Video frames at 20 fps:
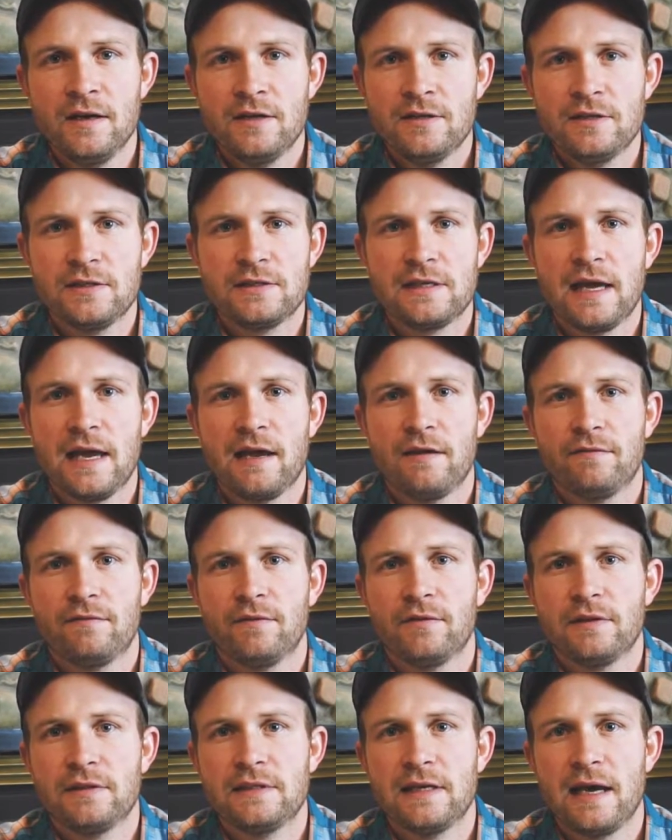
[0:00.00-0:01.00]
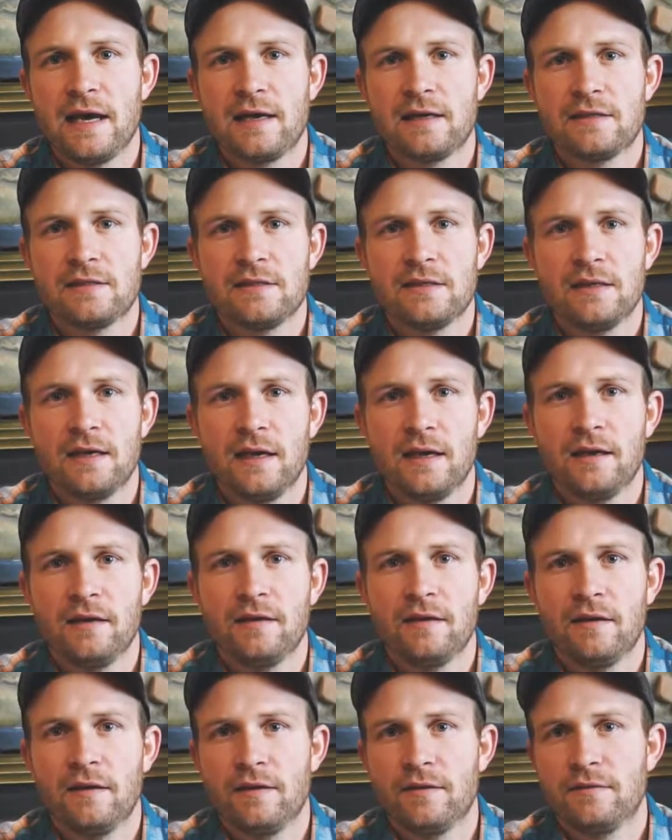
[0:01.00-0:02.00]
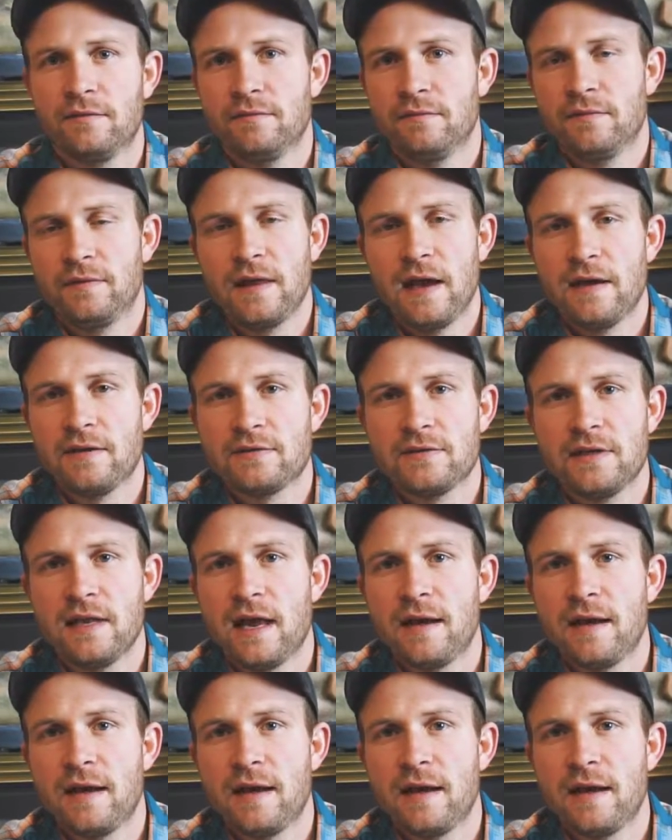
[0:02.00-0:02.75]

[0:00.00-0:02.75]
just a handful of tags and 1,000